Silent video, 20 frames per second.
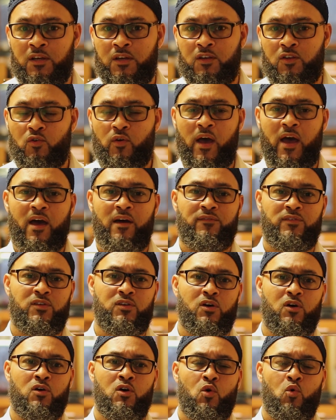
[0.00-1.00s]
You have,
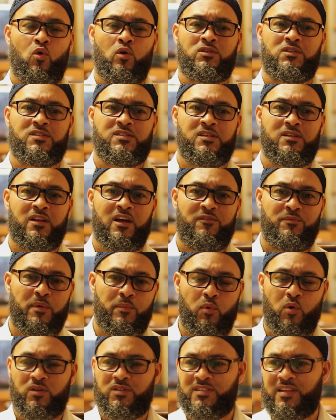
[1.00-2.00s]
well, does he love me
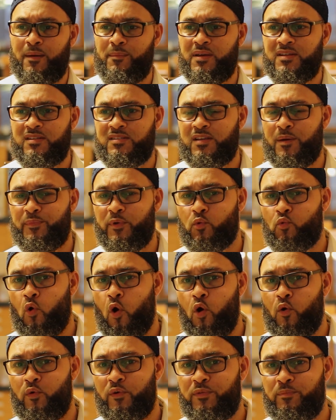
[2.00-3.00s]
more? Does that mean there's something
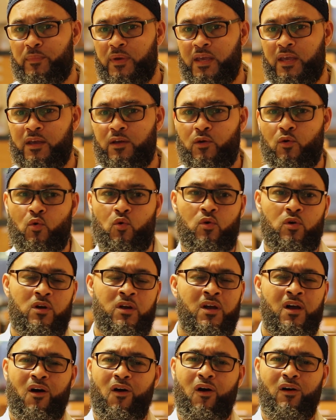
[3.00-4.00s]
wrong with me?
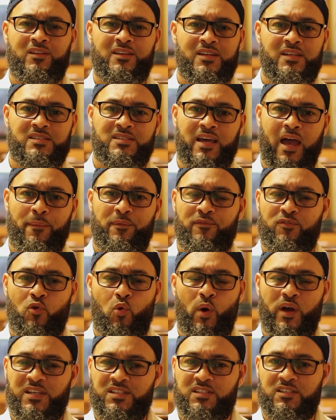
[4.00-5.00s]
Or all of these type of
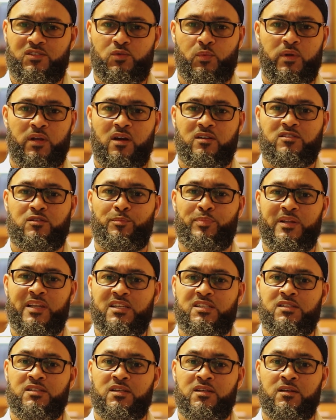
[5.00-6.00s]
questions when it comes to
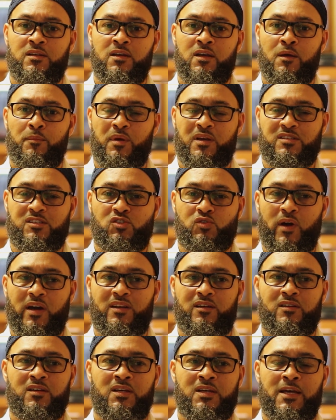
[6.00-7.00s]
polygyny, because they're trying
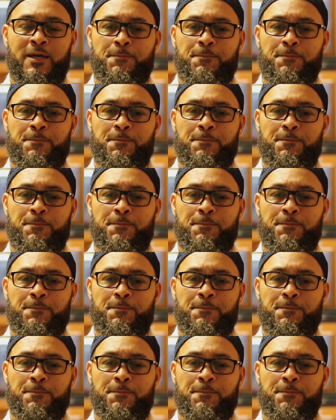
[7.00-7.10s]
to